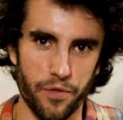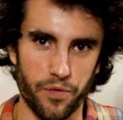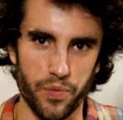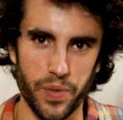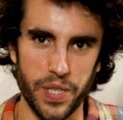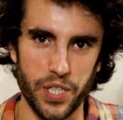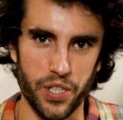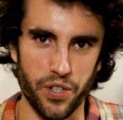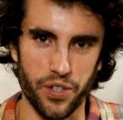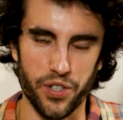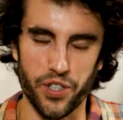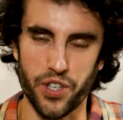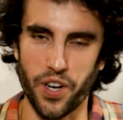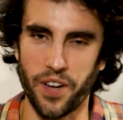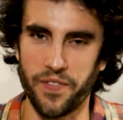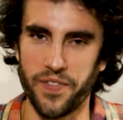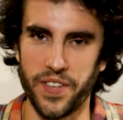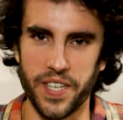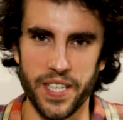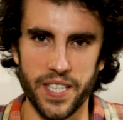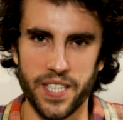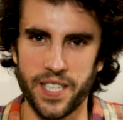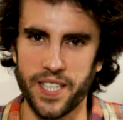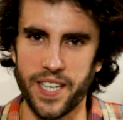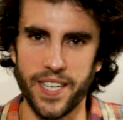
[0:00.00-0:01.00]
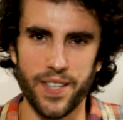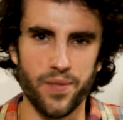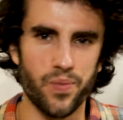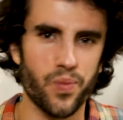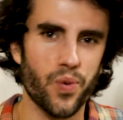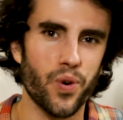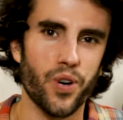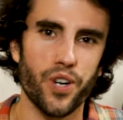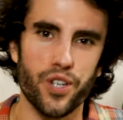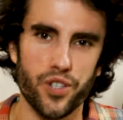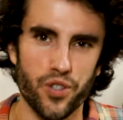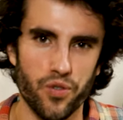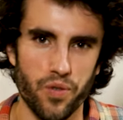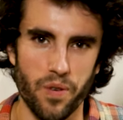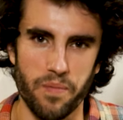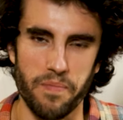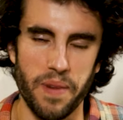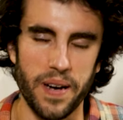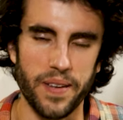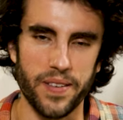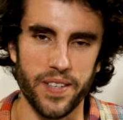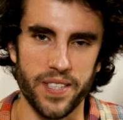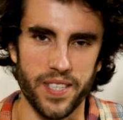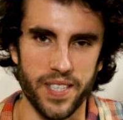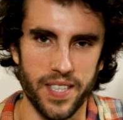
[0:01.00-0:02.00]
of research on this. It worked
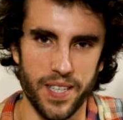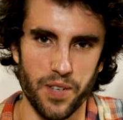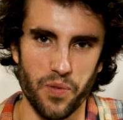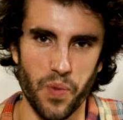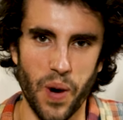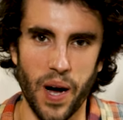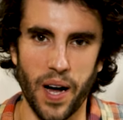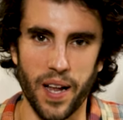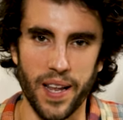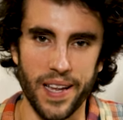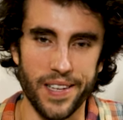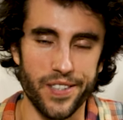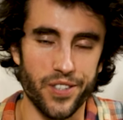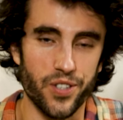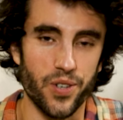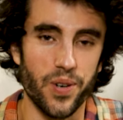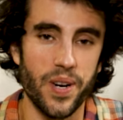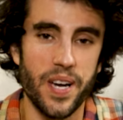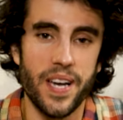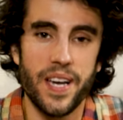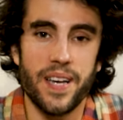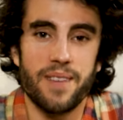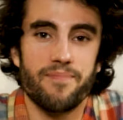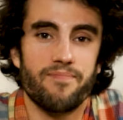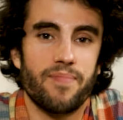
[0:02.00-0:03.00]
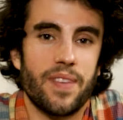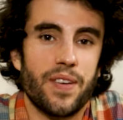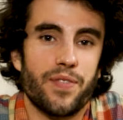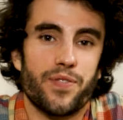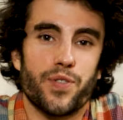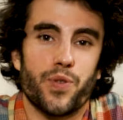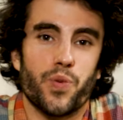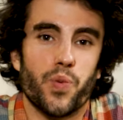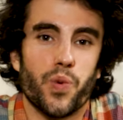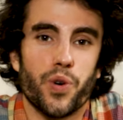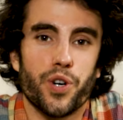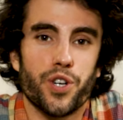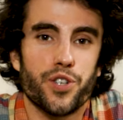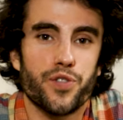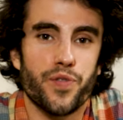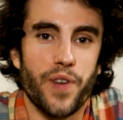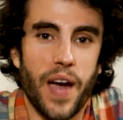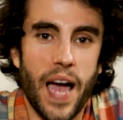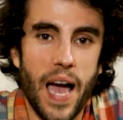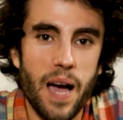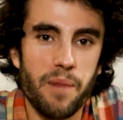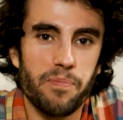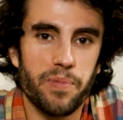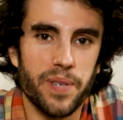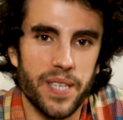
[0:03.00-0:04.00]
tremendously well. And so if it works for
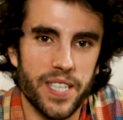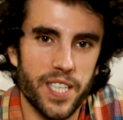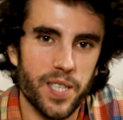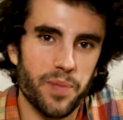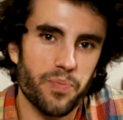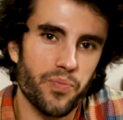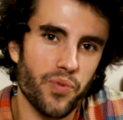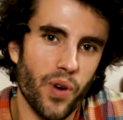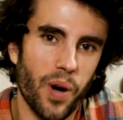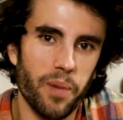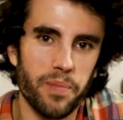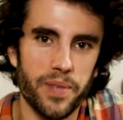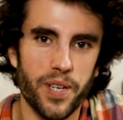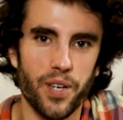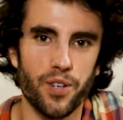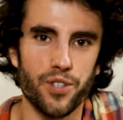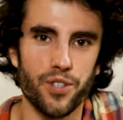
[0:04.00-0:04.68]
happiness, it probably